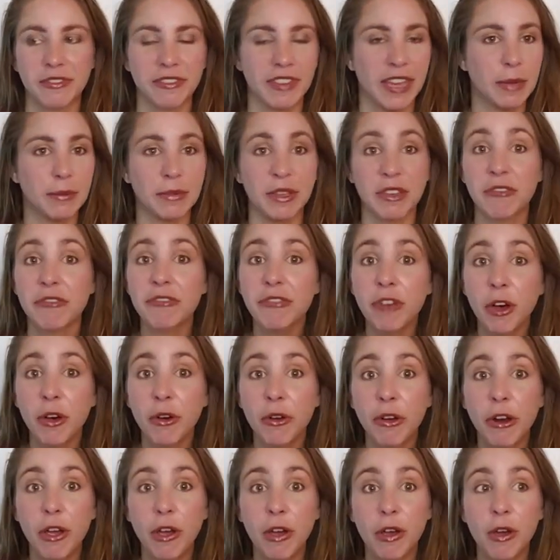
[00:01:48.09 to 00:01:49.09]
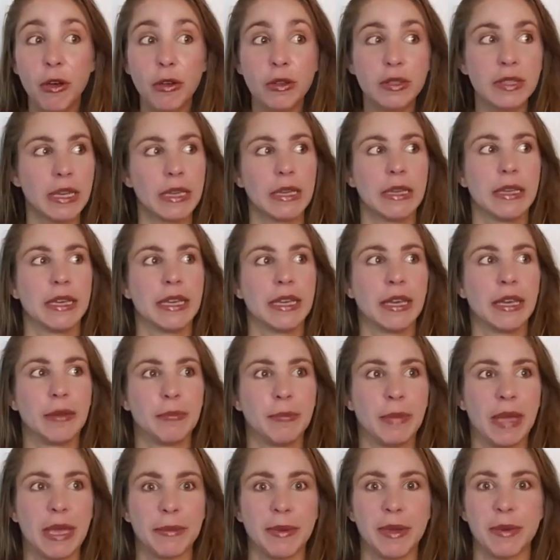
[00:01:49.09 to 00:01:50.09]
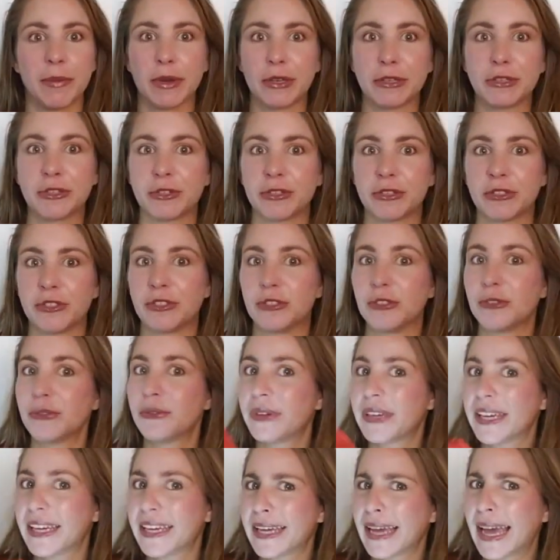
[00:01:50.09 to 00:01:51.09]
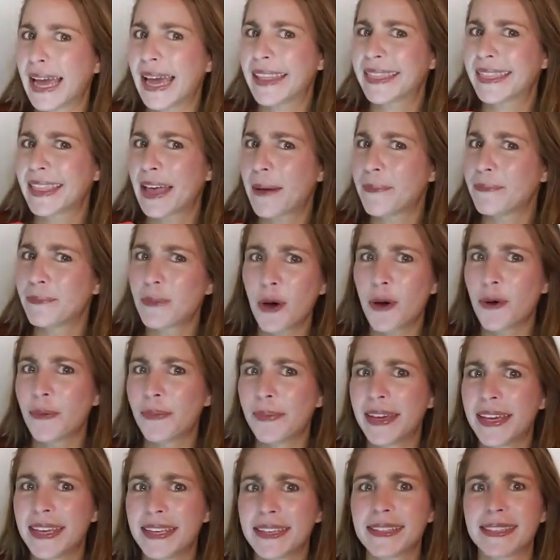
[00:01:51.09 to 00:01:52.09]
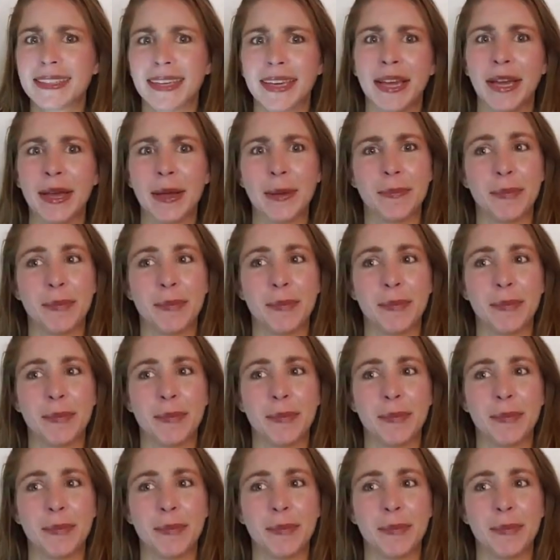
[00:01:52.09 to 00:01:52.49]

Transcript: Family photos, maybe what you're doing at that moment,